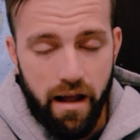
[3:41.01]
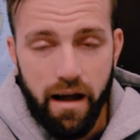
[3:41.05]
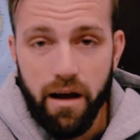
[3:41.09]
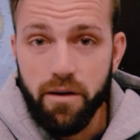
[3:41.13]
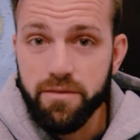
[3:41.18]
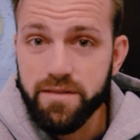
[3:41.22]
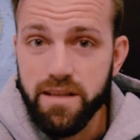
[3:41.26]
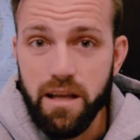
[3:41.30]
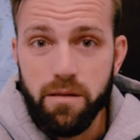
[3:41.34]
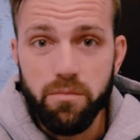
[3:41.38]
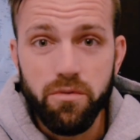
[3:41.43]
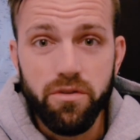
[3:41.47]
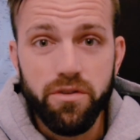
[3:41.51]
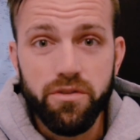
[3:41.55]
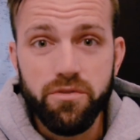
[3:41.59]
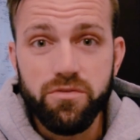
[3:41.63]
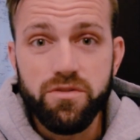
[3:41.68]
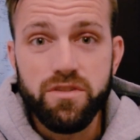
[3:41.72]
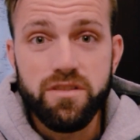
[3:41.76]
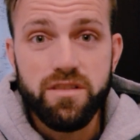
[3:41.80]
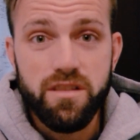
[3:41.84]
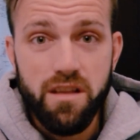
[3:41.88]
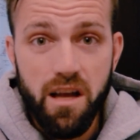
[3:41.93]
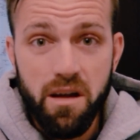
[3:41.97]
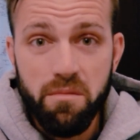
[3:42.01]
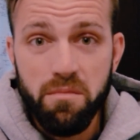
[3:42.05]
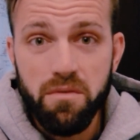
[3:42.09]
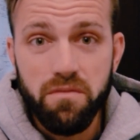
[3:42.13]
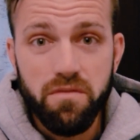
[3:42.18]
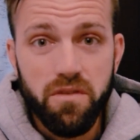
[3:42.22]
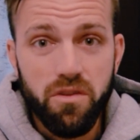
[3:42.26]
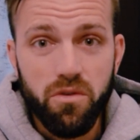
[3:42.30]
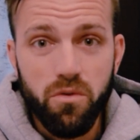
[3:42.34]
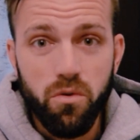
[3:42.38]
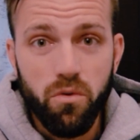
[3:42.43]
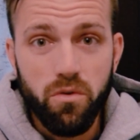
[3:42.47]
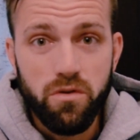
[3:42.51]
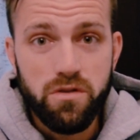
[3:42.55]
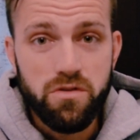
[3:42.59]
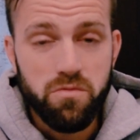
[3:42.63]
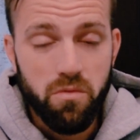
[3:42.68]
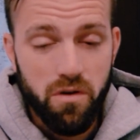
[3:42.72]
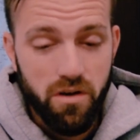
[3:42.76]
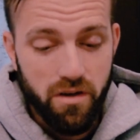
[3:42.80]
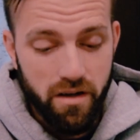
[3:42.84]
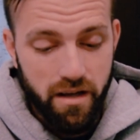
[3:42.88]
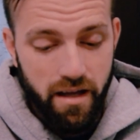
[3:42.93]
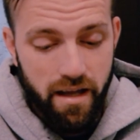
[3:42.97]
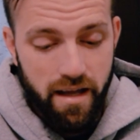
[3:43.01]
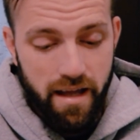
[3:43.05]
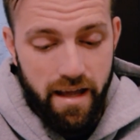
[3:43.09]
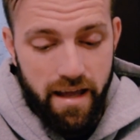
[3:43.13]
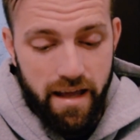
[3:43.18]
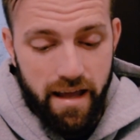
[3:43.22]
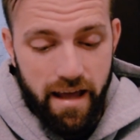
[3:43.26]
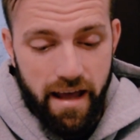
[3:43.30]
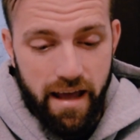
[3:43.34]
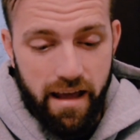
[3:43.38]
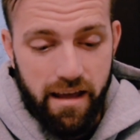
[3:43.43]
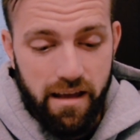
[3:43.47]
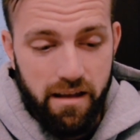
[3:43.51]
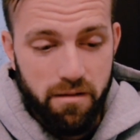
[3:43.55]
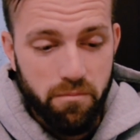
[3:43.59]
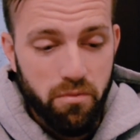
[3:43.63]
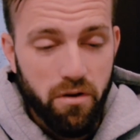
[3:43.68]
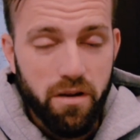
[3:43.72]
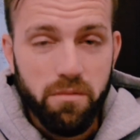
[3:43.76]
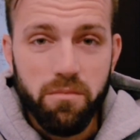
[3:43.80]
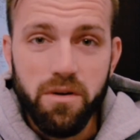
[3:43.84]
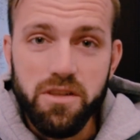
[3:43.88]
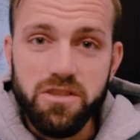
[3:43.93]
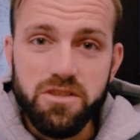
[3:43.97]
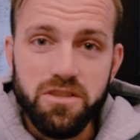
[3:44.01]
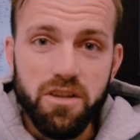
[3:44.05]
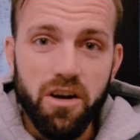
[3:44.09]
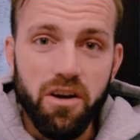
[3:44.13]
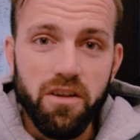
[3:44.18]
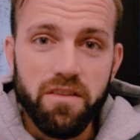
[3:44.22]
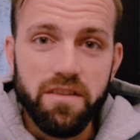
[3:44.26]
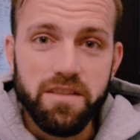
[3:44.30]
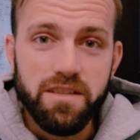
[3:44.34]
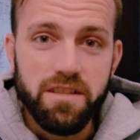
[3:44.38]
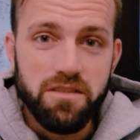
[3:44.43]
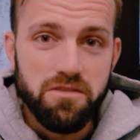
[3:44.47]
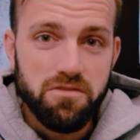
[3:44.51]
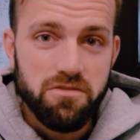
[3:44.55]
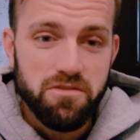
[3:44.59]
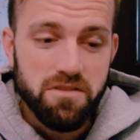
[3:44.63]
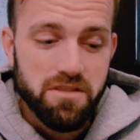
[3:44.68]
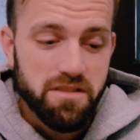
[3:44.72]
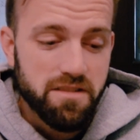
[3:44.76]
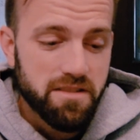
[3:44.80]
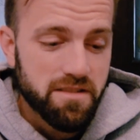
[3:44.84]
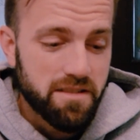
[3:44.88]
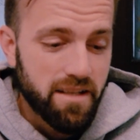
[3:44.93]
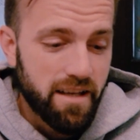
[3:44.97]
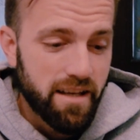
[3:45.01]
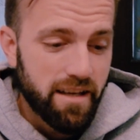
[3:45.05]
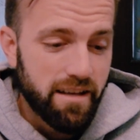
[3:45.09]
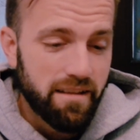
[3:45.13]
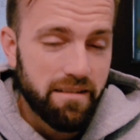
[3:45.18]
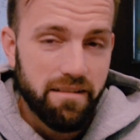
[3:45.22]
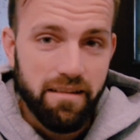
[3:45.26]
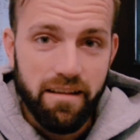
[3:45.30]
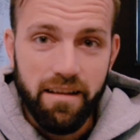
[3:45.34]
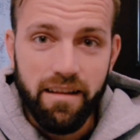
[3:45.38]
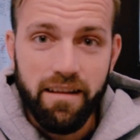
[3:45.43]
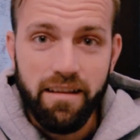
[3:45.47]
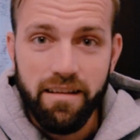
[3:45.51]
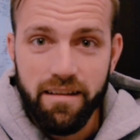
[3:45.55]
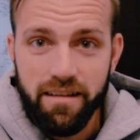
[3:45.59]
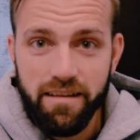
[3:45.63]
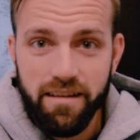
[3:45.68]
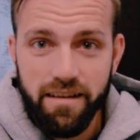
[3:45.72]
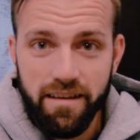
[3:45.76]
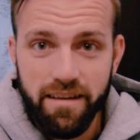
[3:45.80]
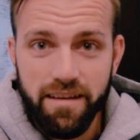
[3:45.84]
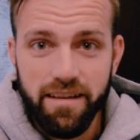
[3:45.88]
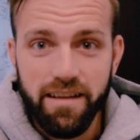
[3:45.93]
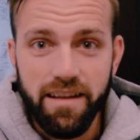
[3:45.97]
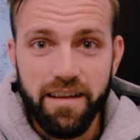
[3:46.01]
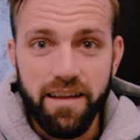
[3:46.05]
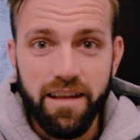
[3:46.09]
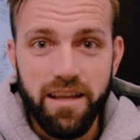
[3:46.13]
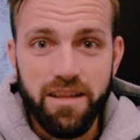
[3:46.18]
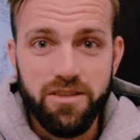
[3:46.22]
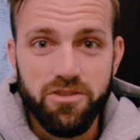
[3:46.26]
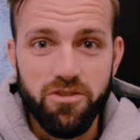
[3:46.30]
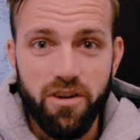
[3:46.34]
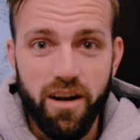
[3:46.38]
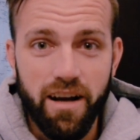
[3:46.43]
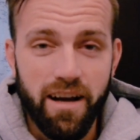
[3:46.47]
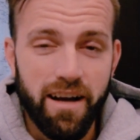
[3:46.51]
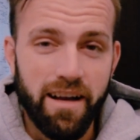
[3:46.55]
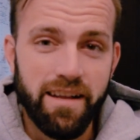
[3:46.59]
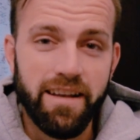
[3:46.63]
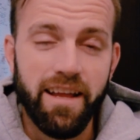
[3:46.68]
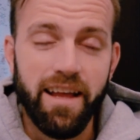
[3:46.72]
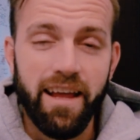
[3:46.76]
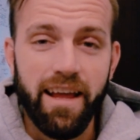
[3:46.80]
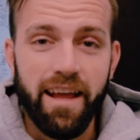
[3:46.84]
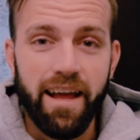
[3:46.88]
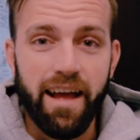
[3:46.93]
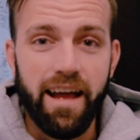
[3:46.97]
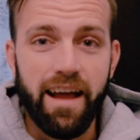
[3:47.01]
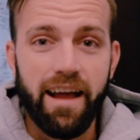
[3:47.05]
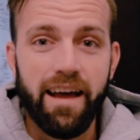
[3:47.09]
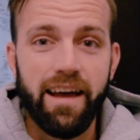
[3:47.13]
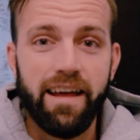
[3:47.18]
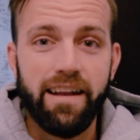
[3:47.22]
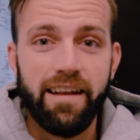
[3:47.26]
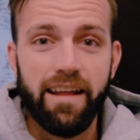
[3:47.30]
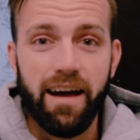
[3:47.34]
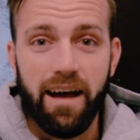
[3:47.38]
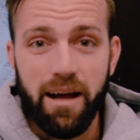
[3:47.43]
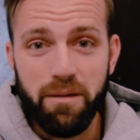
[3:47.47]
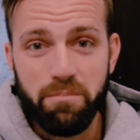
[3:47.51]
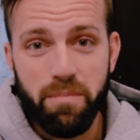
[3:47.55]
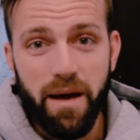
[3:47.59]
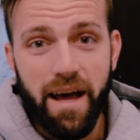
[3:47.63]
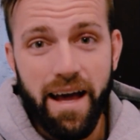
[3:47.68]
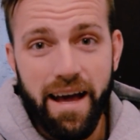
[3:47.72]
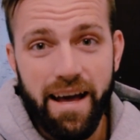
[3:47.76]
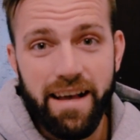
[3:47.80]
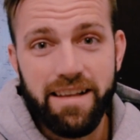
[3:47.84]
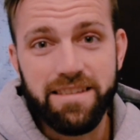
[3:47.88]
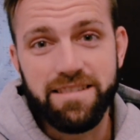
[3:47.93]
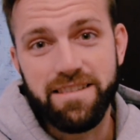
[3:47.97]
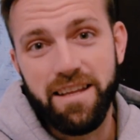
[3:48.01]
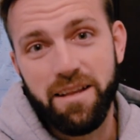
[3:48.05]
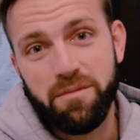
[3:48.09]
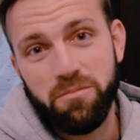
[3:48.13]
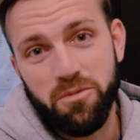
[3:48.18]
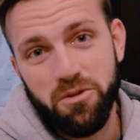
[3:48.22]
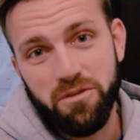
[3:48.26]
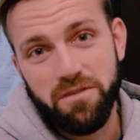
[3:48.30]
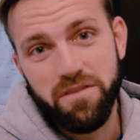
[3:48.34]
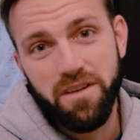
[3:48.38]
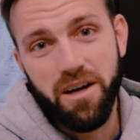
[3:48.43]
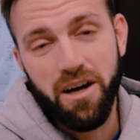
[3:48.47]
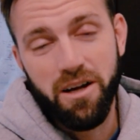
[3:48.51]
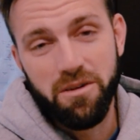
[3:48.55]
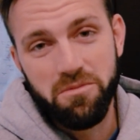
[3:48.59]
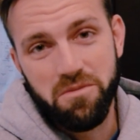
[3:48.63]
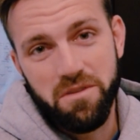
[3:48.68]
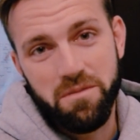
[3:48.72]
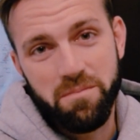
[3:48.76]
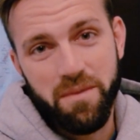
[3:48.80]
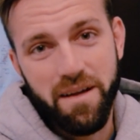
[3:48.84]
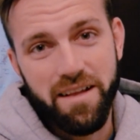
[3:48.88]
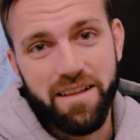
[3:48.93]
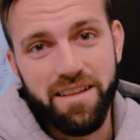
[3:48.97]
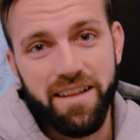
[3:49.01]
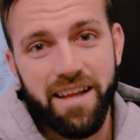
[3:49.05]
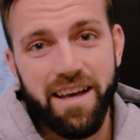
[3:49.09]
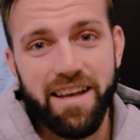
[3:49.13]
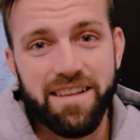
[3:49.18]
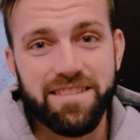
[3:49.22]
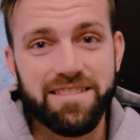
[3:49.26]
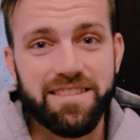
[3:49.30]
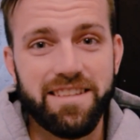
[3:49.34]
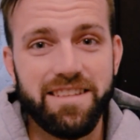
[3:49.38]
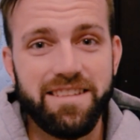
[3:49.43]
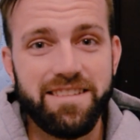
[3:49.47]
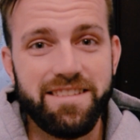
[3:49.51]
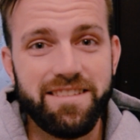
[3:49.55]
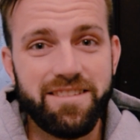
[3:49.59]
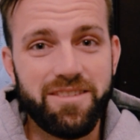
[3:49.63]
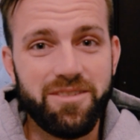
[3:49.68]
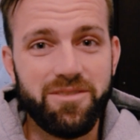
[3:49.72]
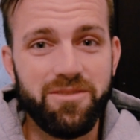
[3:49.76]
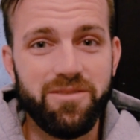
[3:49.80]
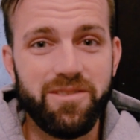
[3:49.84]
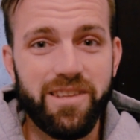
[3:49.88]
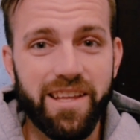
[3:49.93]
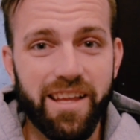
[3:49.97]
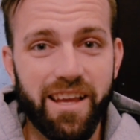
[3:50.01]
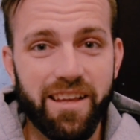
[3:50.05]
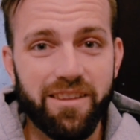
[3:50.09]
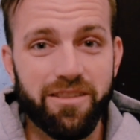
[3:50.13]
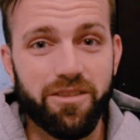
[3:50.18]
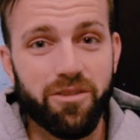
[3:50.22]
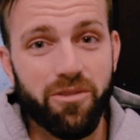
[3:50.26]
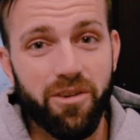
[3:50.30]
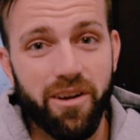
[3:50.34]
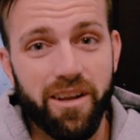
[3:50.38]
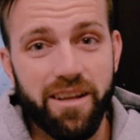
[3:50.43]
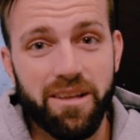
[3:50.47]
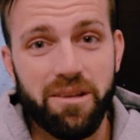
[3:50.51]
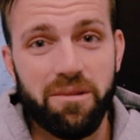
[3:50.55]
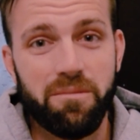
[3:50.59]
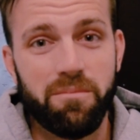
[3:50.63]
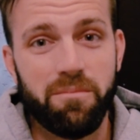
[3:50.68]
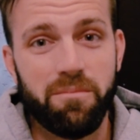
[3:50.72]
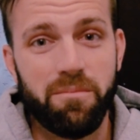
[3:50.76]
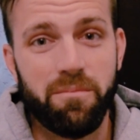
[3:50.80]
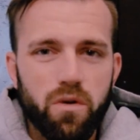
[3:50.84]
I was able to do some of the coursework, and pretty much all the teachers just said, he tried, and I passed and moved on with my class into the 8th grade.